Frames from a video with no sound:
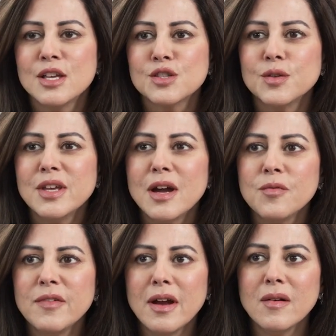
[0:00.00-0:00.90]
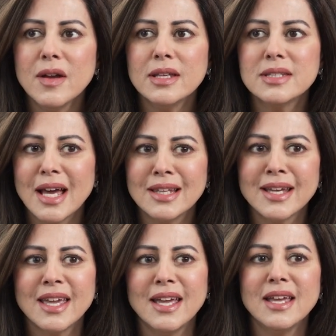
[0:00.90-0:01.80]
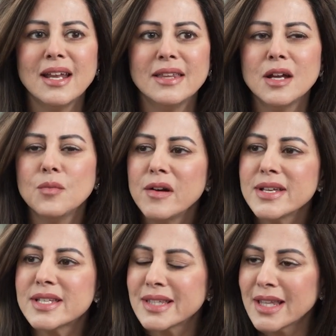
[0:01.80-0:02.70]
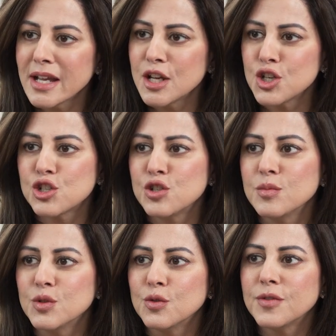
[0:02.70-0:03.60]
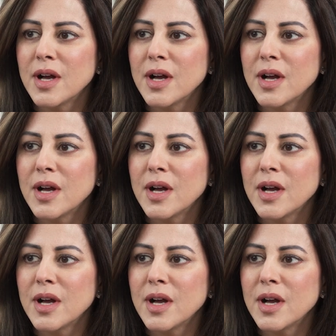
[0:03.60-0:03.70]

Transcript: So they're very delicate and they're very sluggish to move.